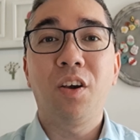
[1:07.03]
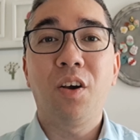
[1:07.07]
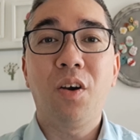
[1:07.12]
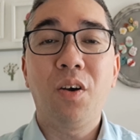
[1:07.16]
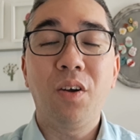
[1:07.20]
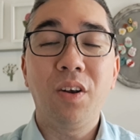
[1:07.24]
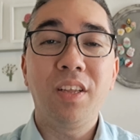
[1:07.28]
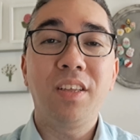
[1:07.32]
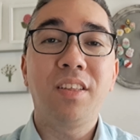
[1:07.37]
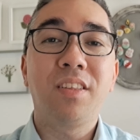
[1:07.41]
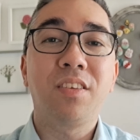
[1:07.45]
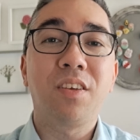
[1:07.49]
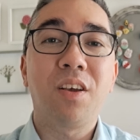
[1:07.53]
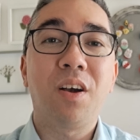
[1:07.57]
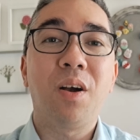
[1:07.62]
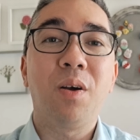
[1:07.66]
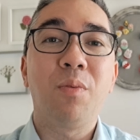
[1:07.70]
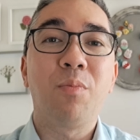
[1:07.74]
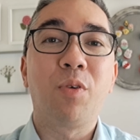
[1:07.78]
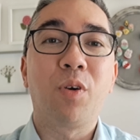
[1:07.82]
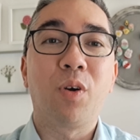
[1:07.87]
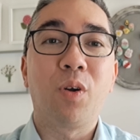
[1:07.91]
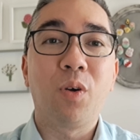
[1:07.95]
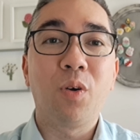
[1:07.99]
Holly
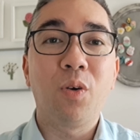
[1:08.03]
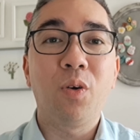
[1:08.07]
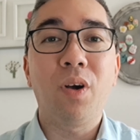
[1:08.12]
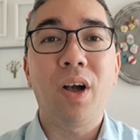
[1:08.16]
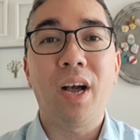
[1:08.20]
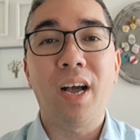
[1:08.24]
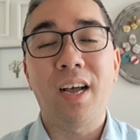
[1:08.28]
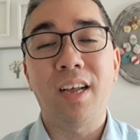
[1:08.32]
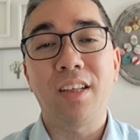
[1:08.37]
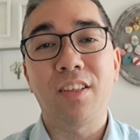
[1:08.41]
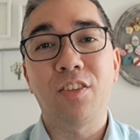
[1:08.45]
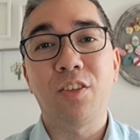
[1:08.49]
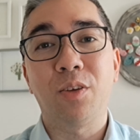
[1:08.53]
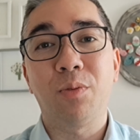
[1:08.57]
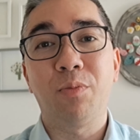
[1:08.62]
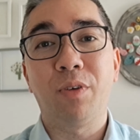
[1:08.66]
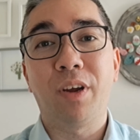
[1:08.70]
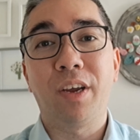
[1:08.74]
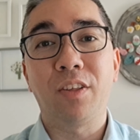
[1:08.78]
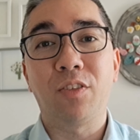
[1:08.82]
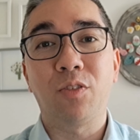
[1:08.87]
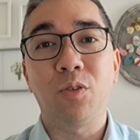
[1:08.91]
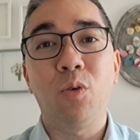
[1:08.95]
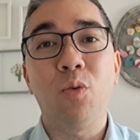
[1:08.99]
Scarborough has
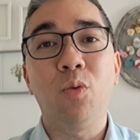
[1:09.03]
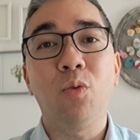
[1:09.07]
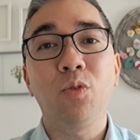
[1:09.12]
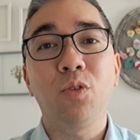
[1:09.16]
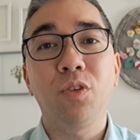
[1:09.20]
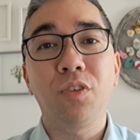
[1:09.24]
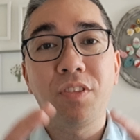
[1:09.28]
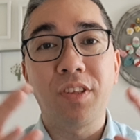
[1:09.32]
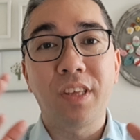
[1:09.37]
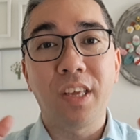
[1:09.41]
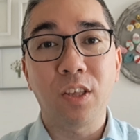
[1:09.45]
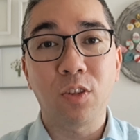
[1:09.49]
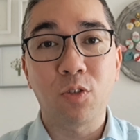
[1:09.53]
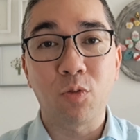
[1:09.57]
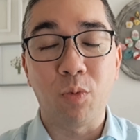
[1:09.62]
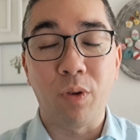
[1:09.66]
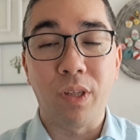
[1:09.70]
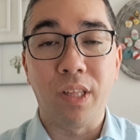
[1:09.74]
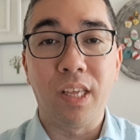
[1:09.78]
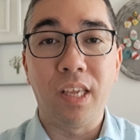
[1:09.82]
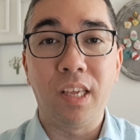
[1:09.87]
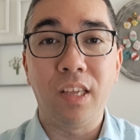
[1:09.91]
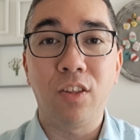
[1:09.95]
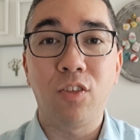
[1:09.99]
summarized all the skills we
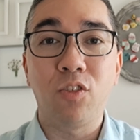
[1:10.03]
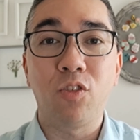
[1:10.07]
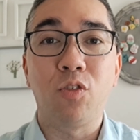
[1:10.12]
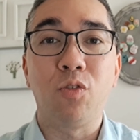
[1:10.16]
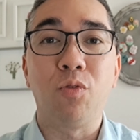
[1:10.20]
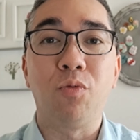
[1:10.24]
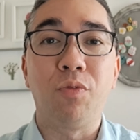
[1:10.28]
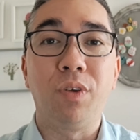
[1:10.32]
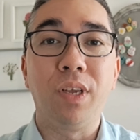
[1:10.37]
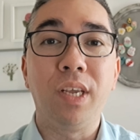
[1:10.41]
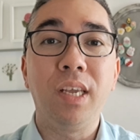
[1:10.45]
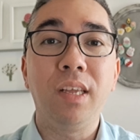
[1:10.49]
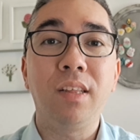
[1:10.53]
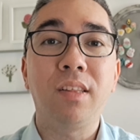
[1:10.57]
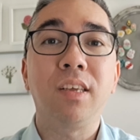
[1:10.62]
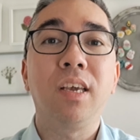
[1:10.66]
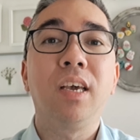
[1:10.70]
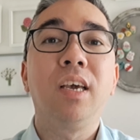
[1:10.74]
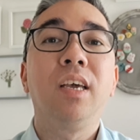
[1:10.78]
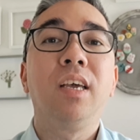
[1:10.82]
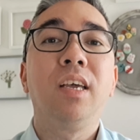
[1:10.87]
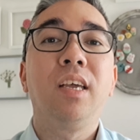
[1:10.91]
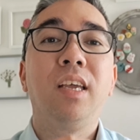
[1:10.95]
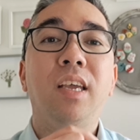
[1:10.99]
need to read
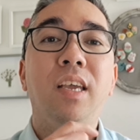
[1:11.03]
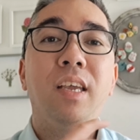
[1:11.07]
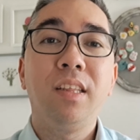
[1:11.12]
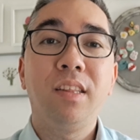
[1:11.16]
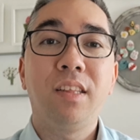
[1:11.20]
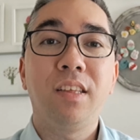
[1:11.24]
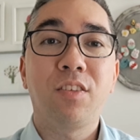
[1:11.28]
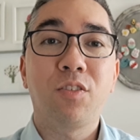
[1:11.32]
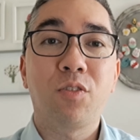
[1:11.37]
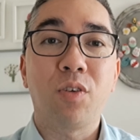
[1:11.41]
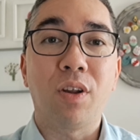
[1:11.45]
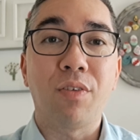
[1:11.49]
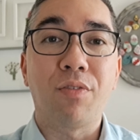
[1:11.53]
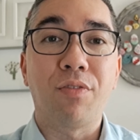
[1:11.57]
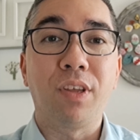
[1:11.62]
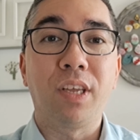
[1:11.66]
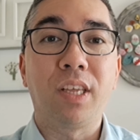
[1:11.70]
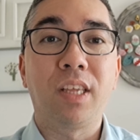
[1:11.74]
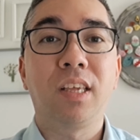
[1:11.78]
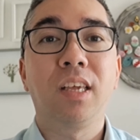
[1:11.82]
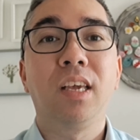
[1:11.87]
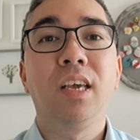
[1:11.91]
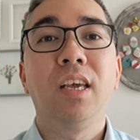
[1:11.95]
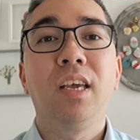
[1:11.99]
in this graphic.